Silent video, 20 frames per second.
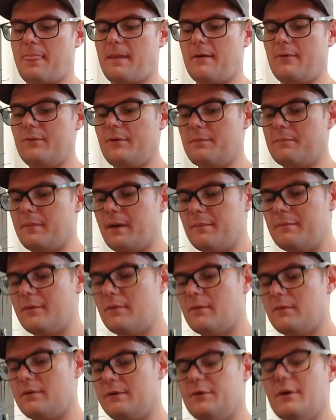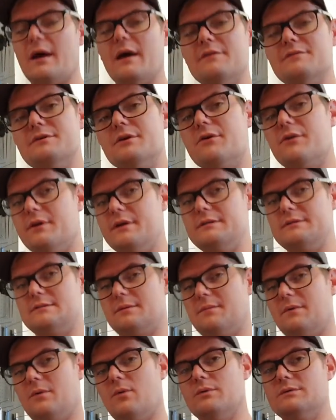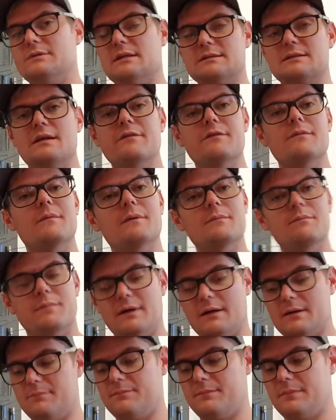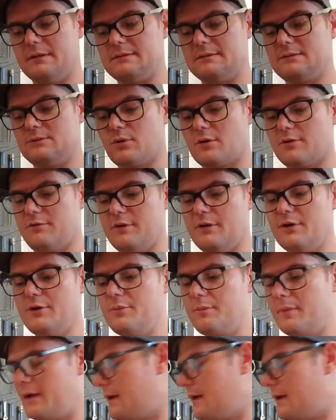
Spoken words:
Remember, you have to grease them or just give them a sort of lube.